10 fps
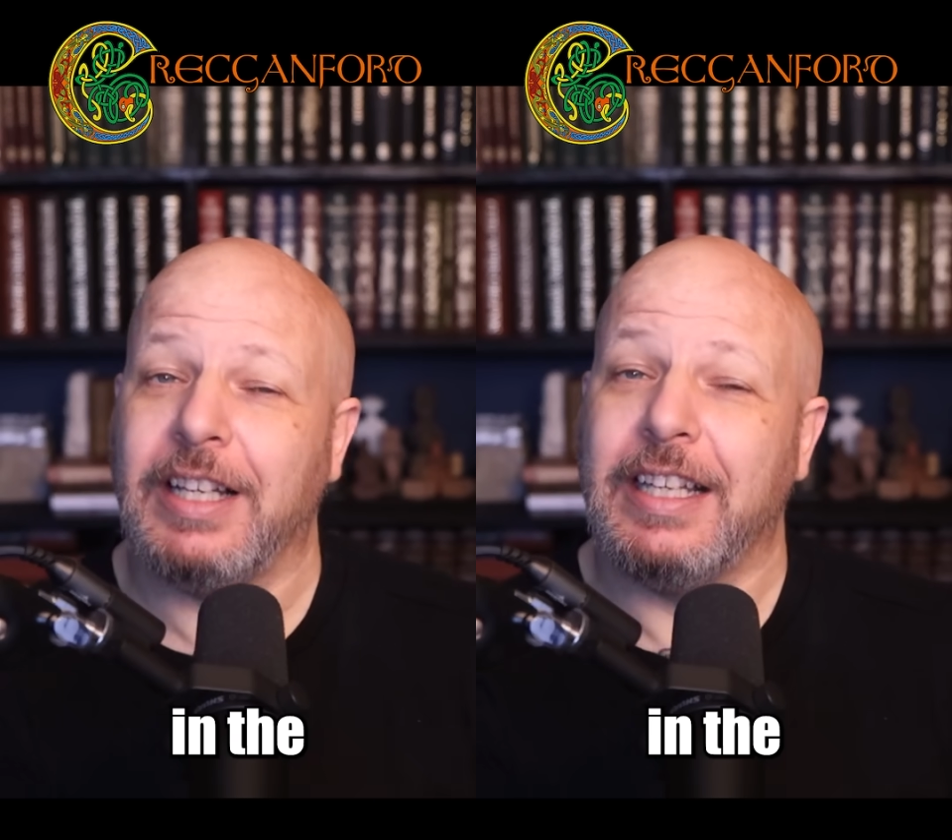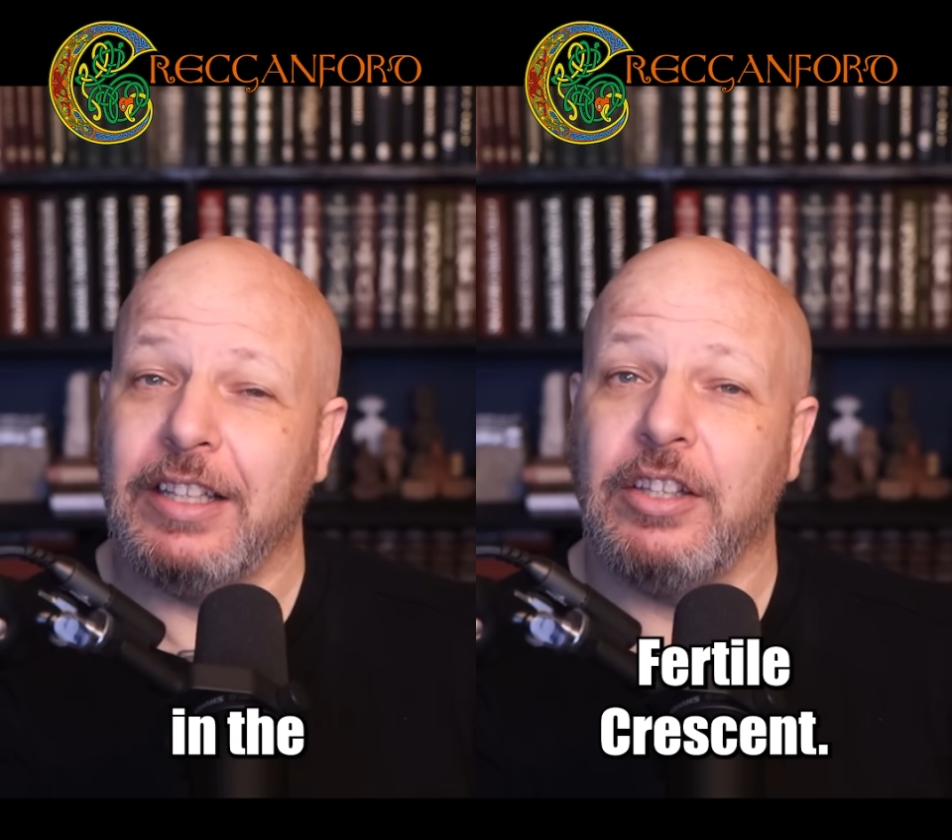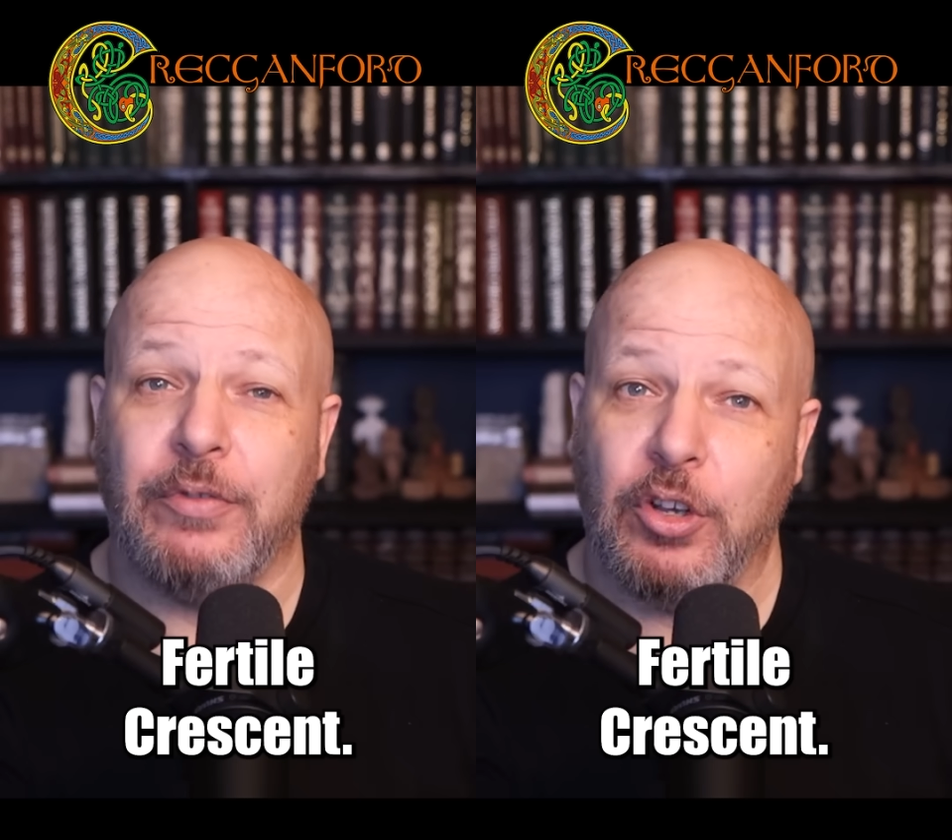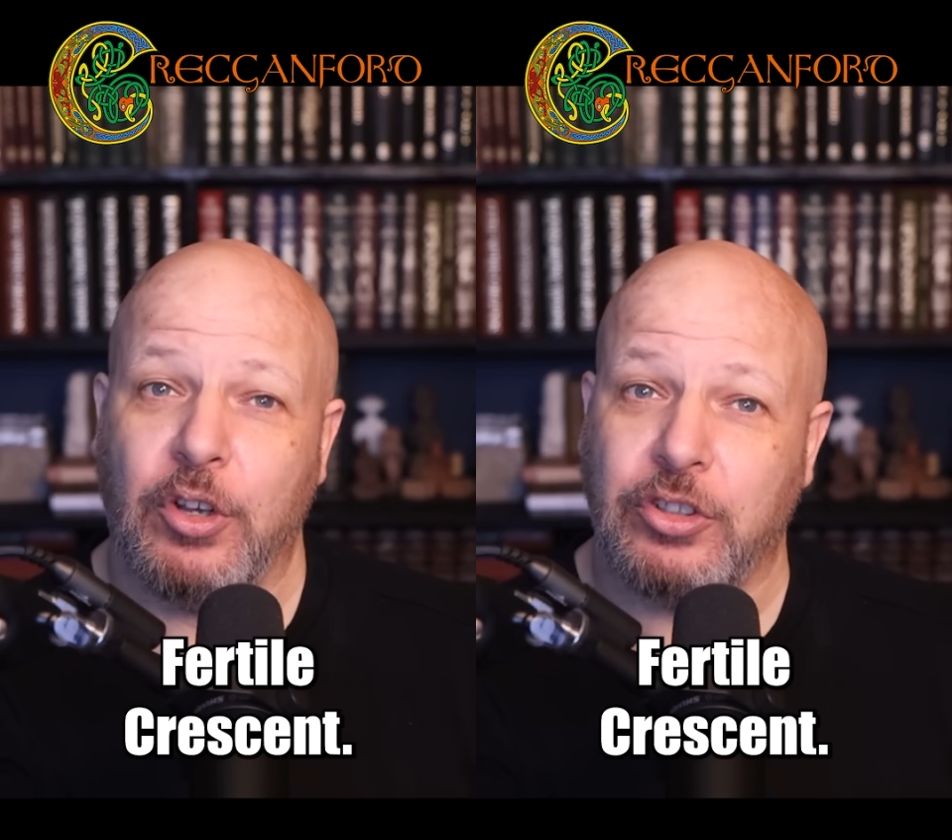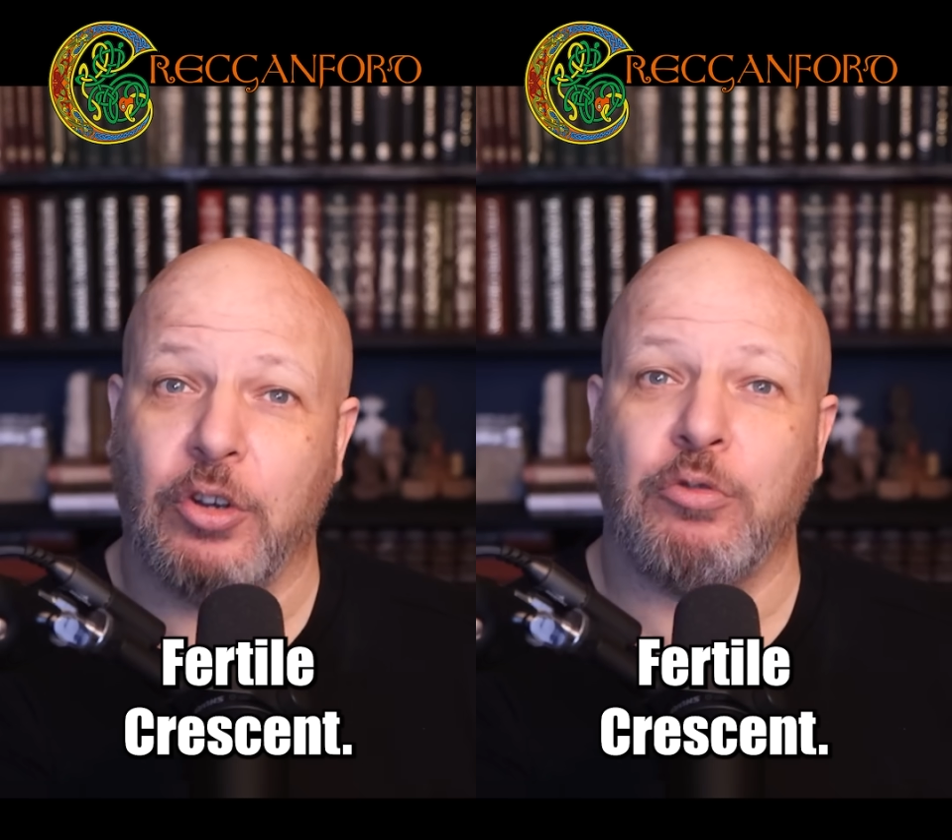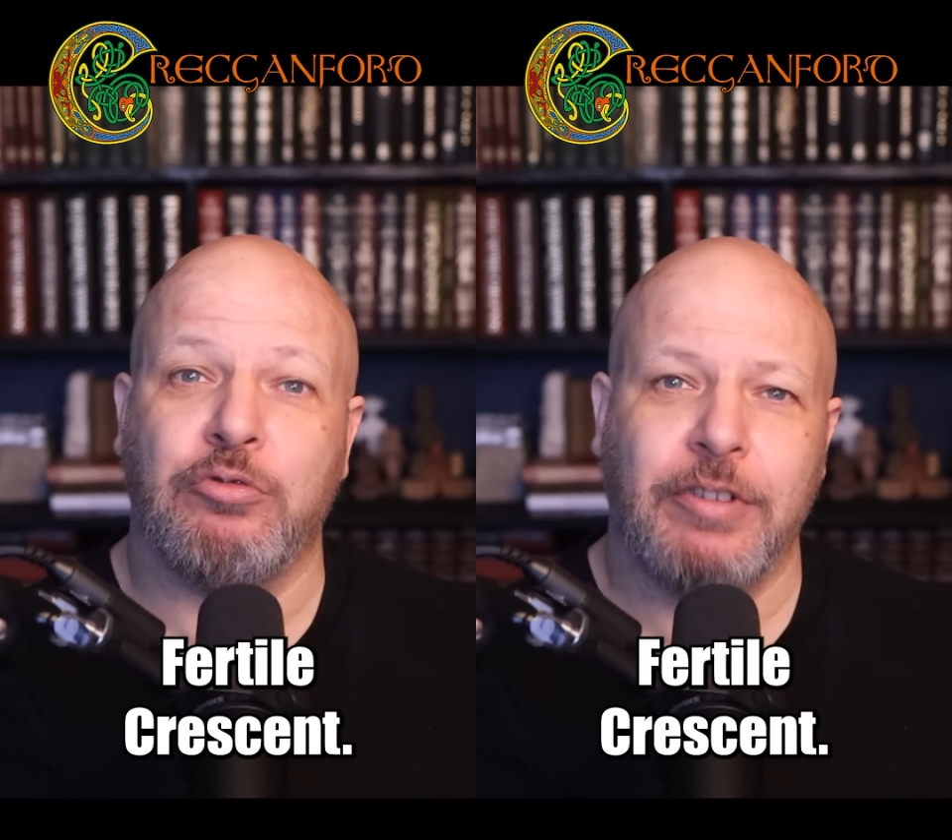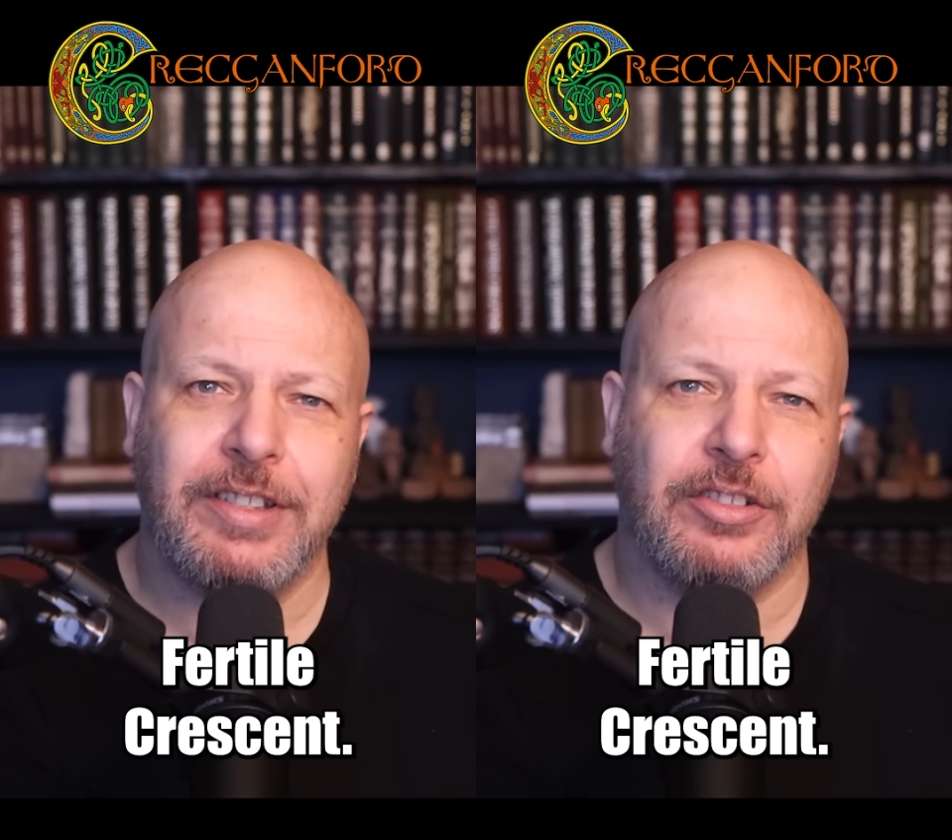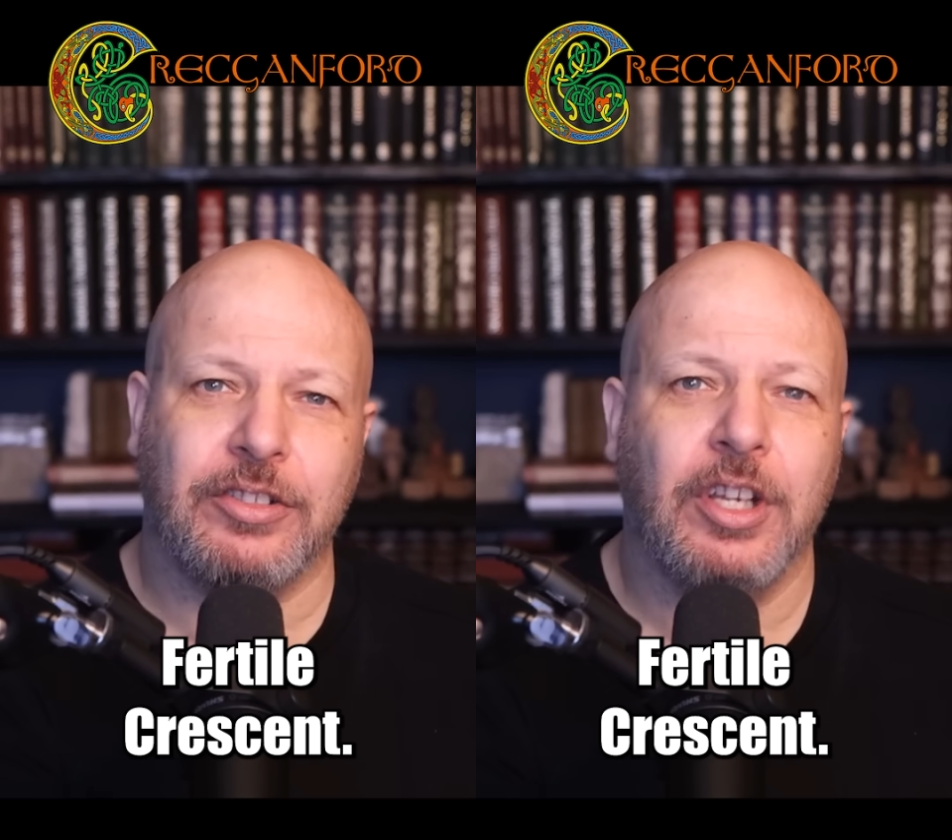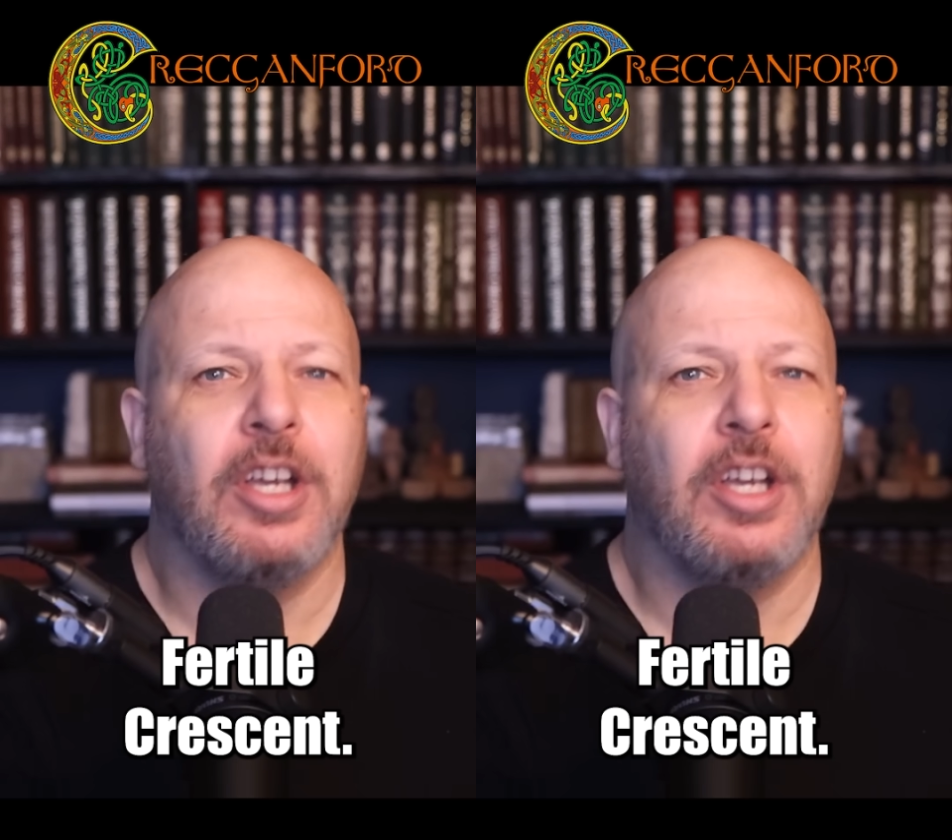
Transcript: in the Fertile Crescent.